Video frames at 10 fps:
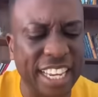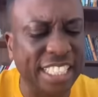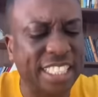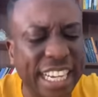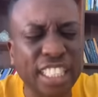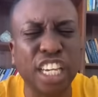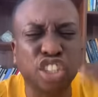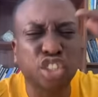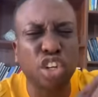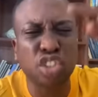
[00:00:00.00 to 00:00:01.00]
he says
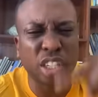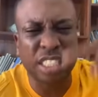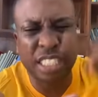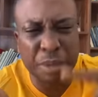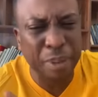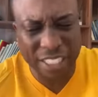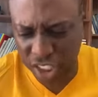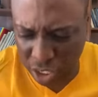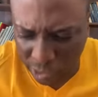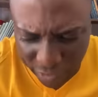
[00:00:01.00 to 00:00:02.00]
he shows us deep
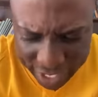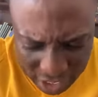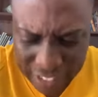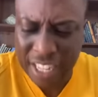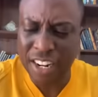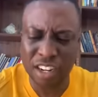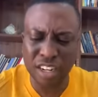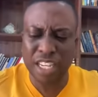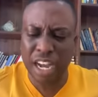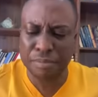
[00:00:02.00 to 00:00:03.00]
and secret things.
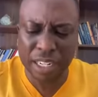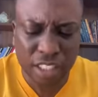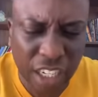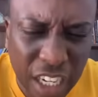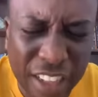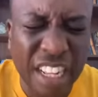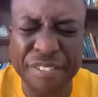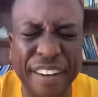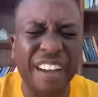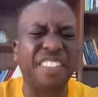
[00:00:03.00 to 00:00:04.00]

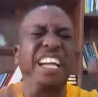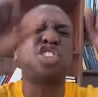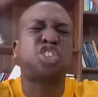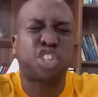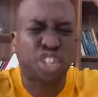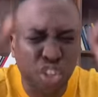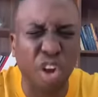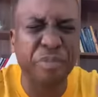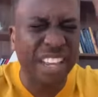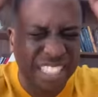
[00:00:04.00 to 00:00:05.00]
Father,
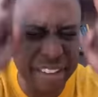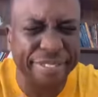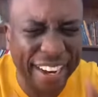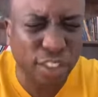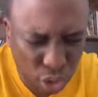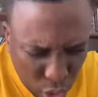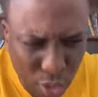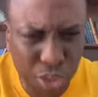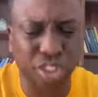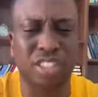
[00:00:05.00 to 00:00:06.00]
show me divine
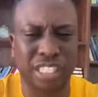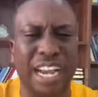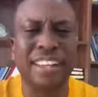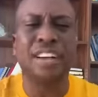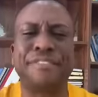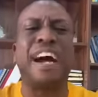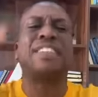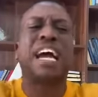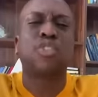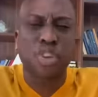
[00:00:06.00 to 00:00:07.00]
solutions.
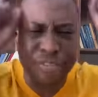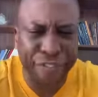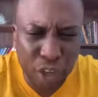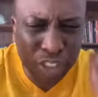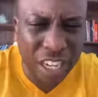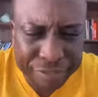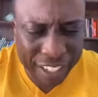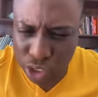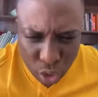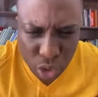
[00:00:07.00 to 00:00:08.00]
Father, reveal
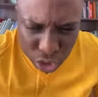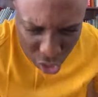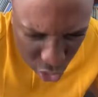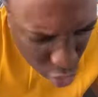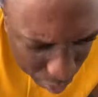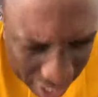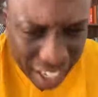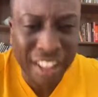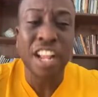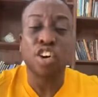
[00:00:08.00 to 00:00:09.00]
divine solutions to
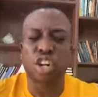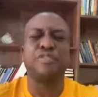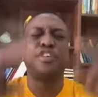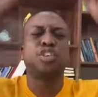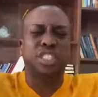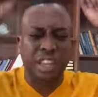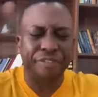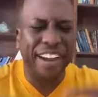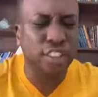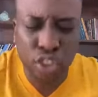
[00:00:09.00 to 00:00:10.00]
me. Reveals
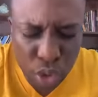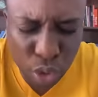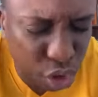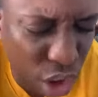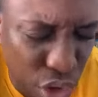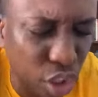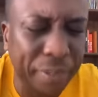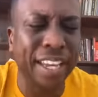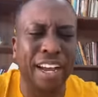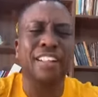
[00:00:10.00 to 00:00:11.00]
divine solutions
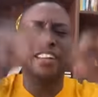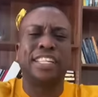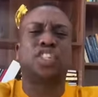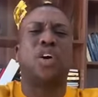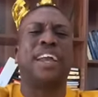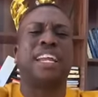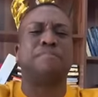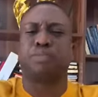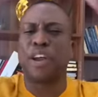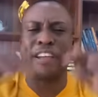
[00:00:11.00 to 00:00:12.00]
to me. Let's go
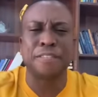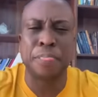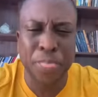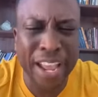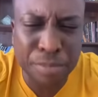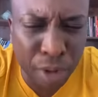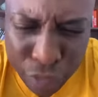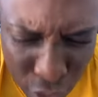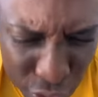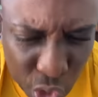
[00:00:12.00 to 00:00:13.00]
ahead and pray in the name
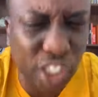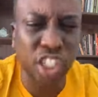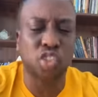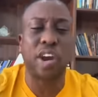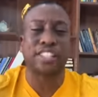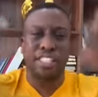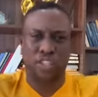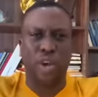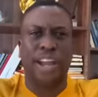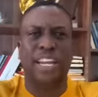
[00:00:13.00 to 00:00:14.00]
of the Lord Jesus Christ.
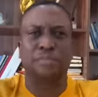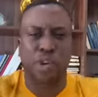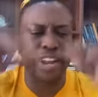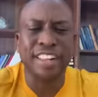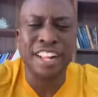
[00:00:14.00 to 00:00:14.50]
Let's go ahead and pray.